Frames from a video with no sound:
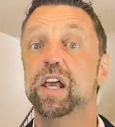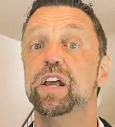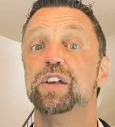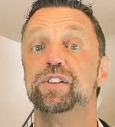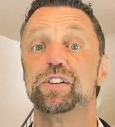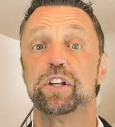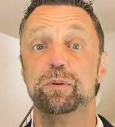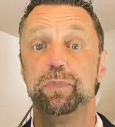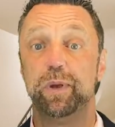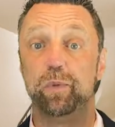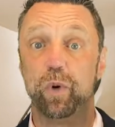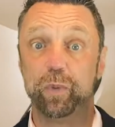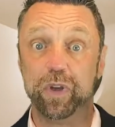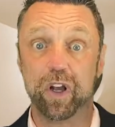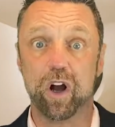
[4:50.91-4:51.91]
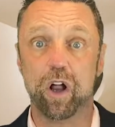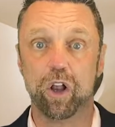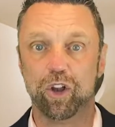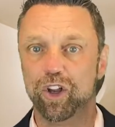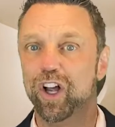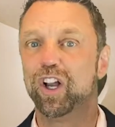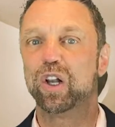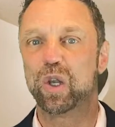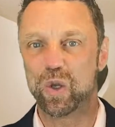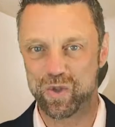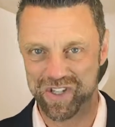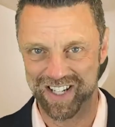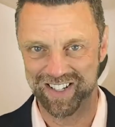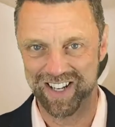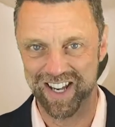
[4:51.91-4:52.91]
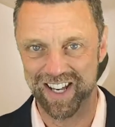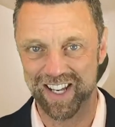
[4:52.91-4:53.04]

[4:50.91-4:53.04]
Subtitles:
is going to be what we call closing day.